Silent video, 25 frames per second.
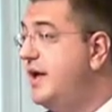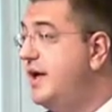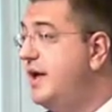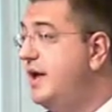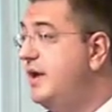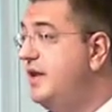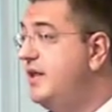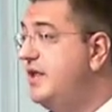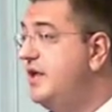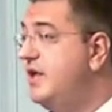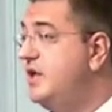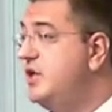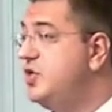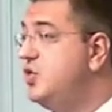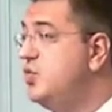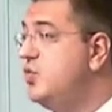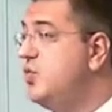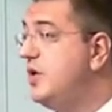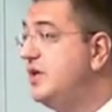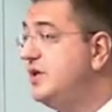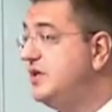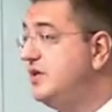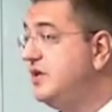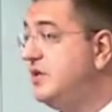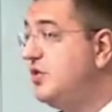in the EU
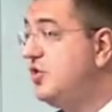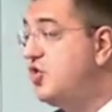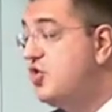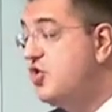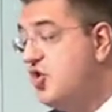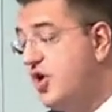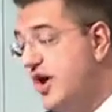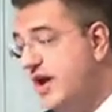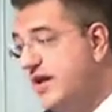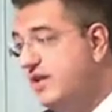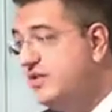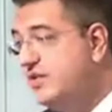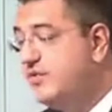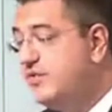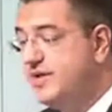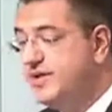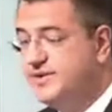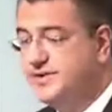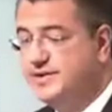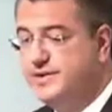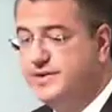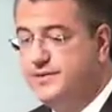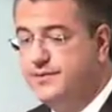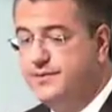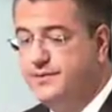at great
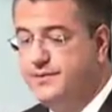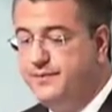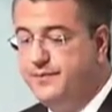risk.